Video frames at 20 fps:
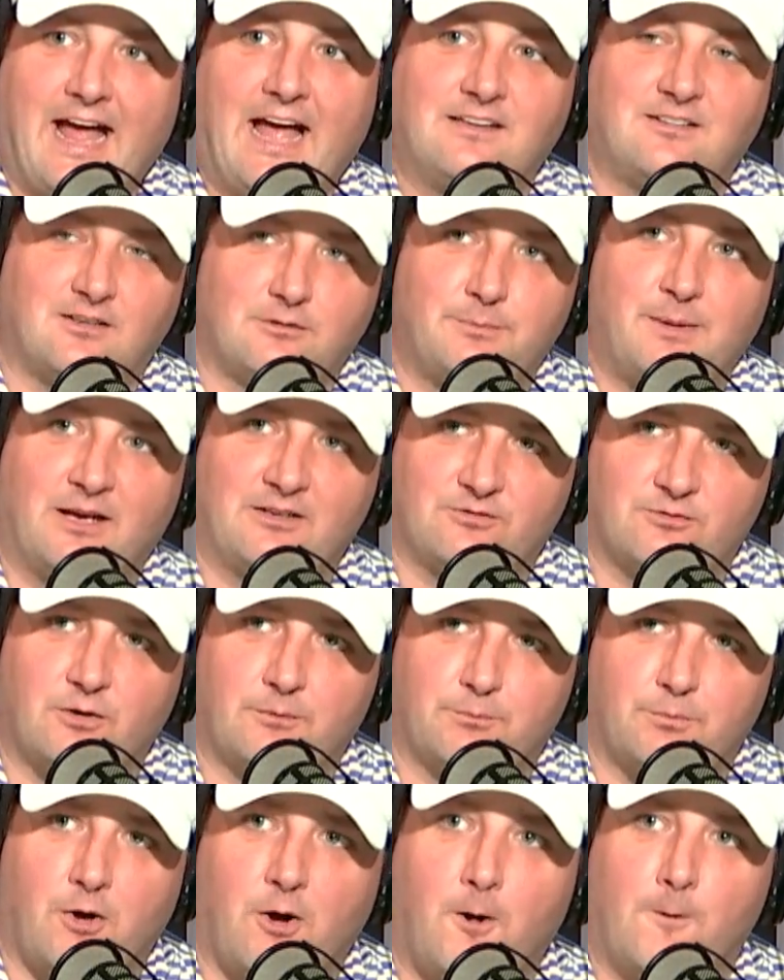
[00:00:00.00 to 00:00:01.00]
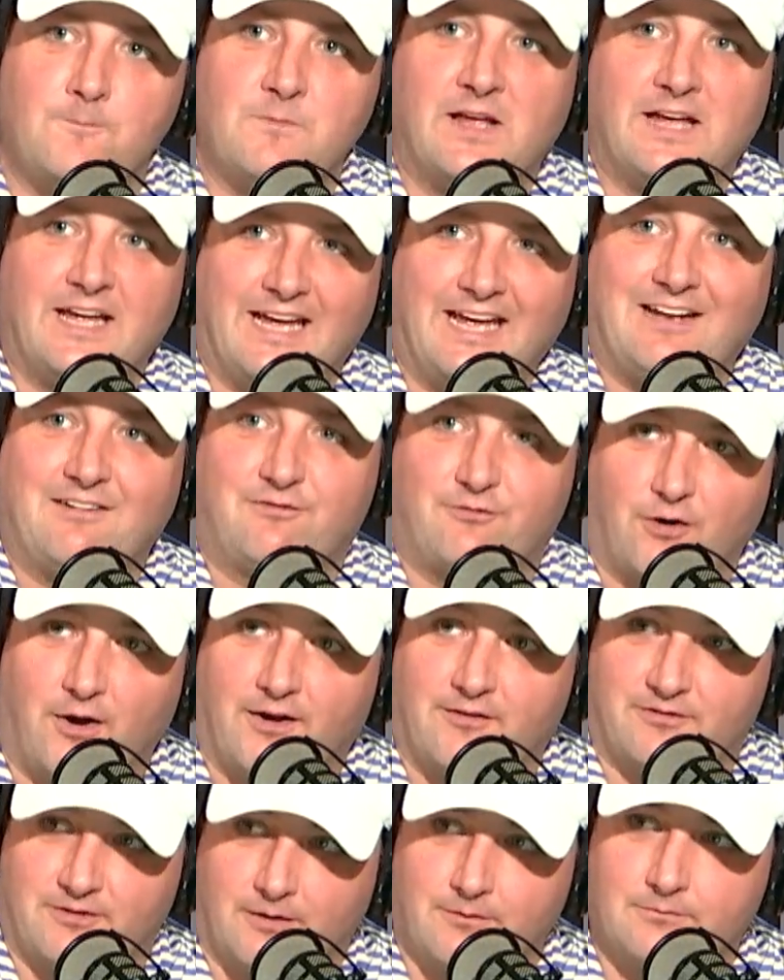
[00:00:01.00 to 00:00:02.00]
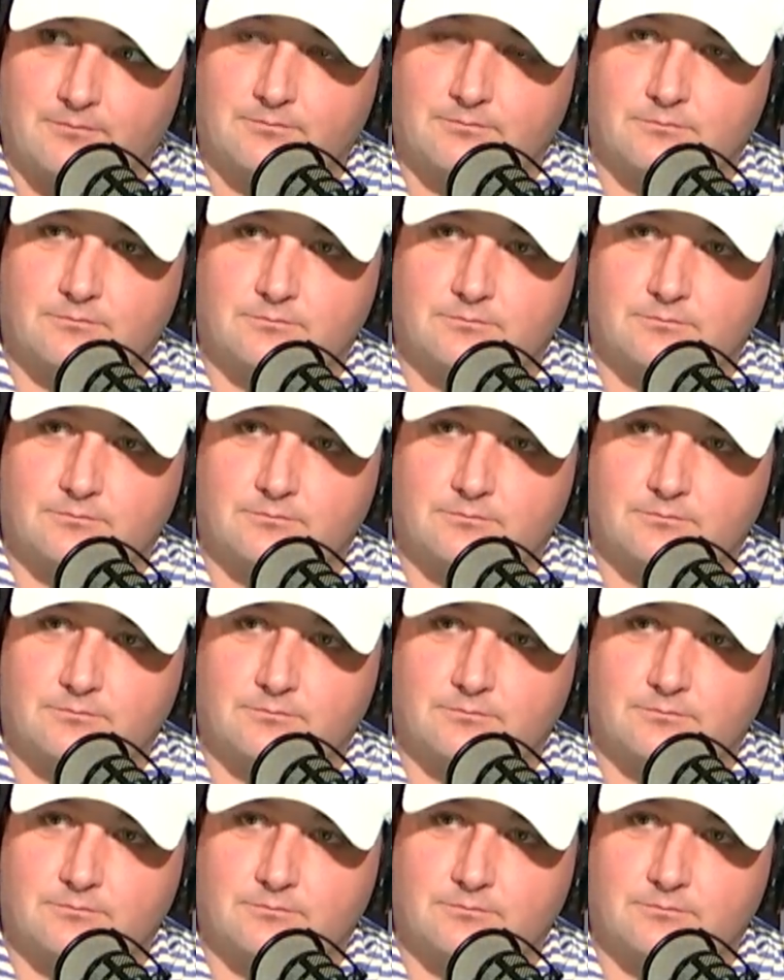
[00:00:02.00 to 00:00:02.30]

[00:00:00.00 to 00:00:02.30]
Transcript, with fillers: has his best football in front of him.